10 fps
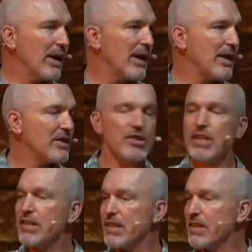as
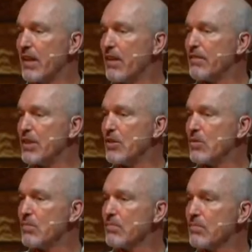Jesus loves you.
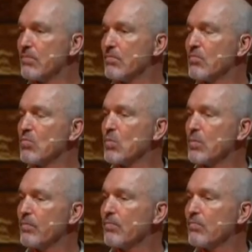
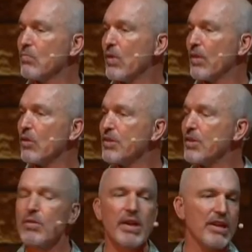Those
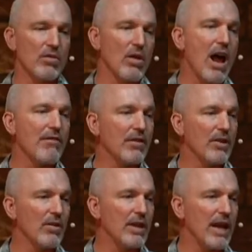two things will often
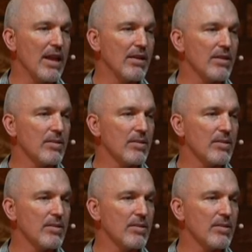go together.